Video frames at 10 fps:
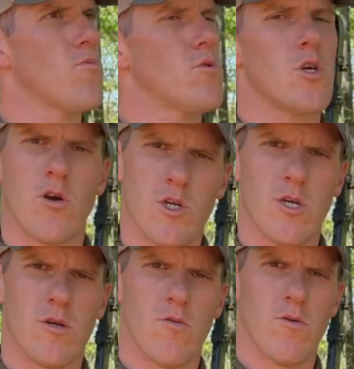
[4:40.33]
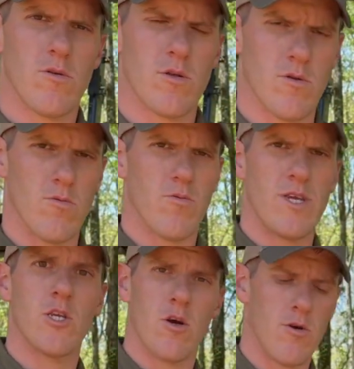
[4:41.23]
charging cord to
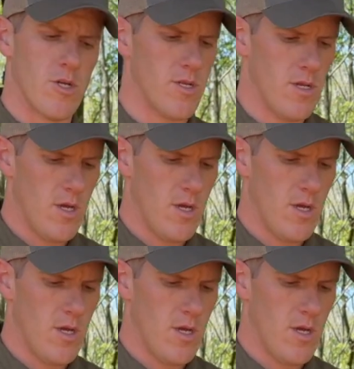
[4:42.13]
recharge it.